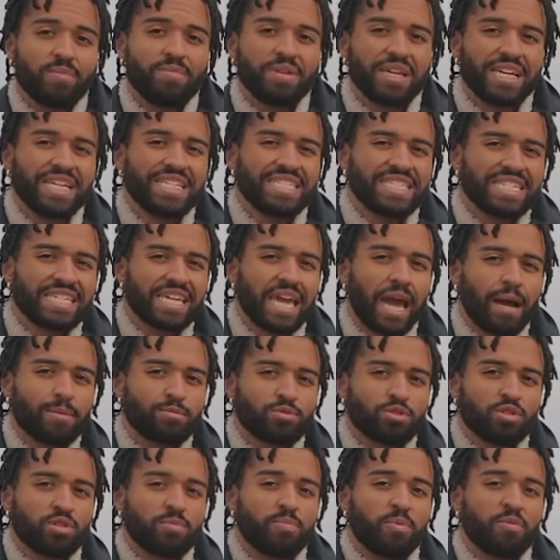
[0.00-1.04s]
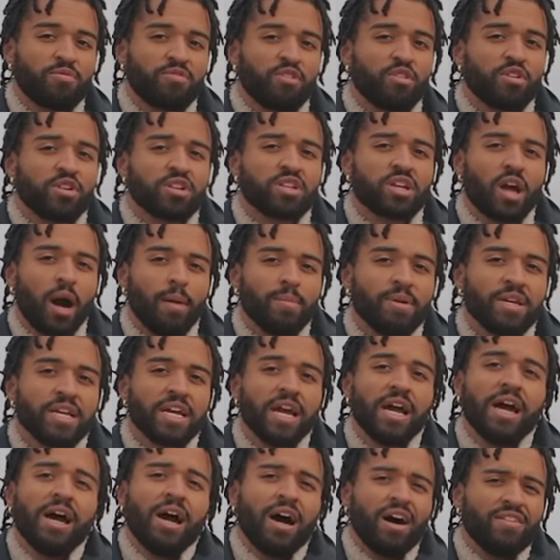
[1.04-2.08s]
it begins to capture the perverted coming
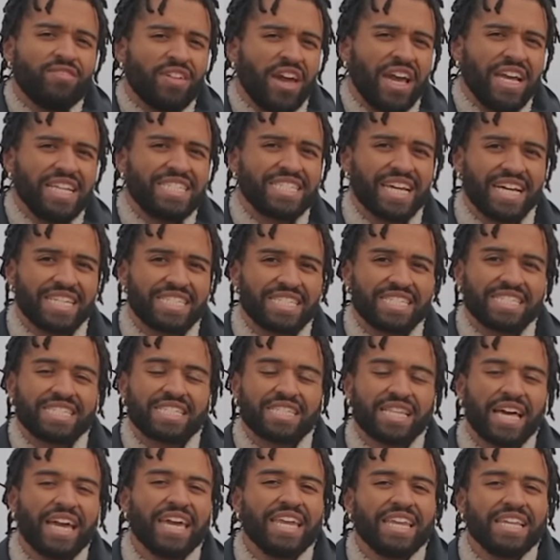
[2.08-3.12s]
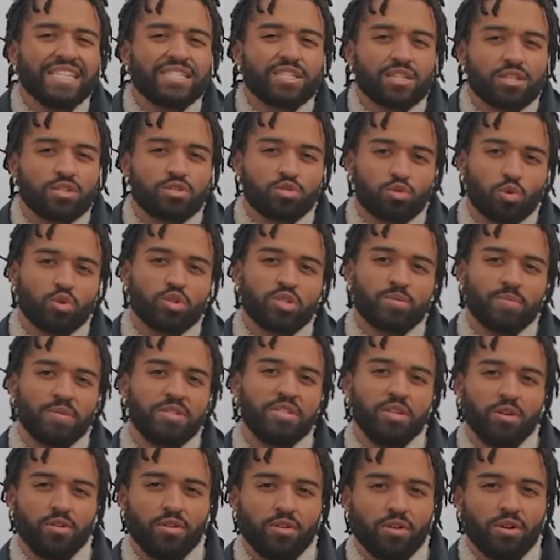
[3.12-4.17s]
of age essence laid into the source
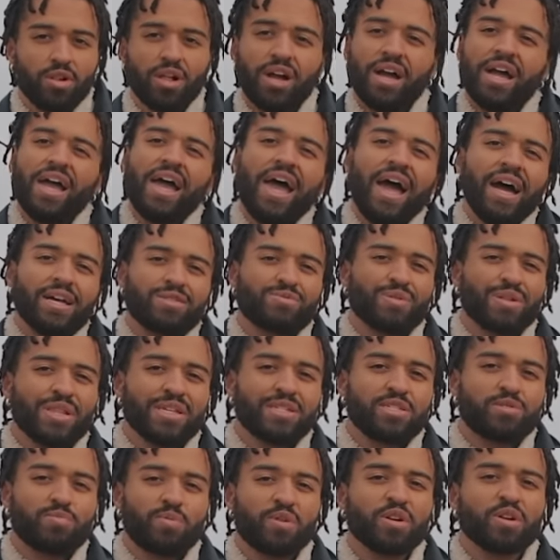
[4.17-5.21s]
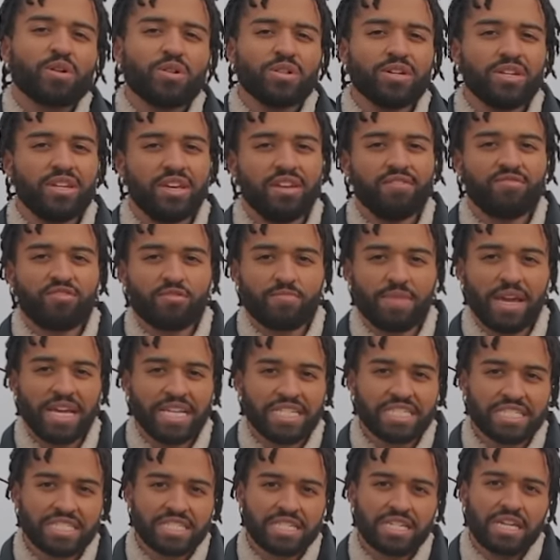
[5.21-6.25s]
material, as well as sprinkle in
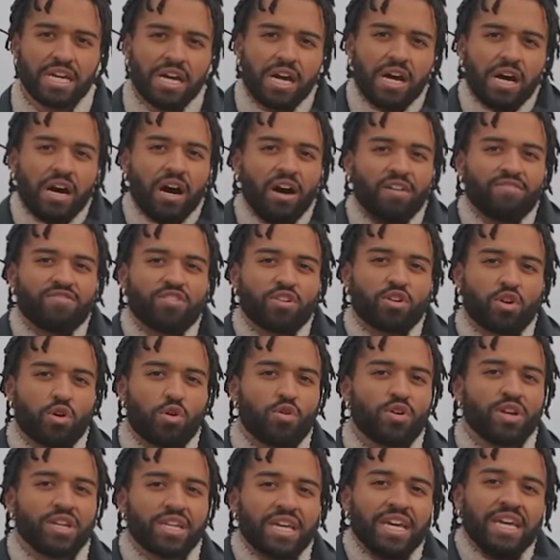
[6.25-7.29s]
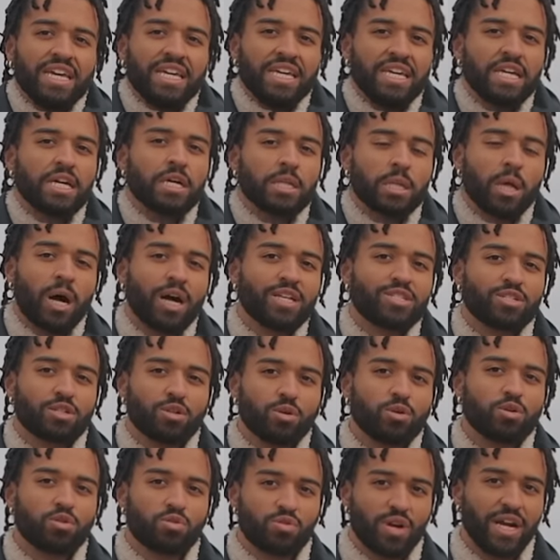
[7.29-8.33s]
information of the current
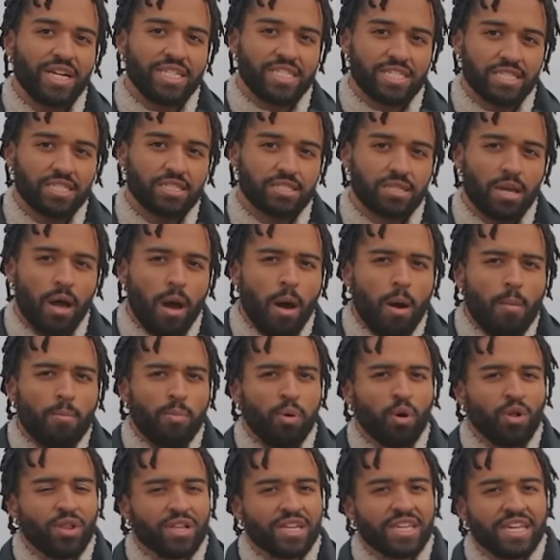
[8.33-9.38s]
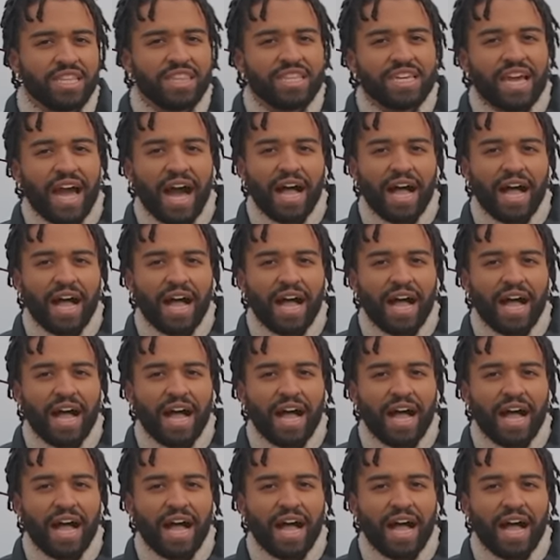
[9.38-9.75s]
ecological crisis, pulling in the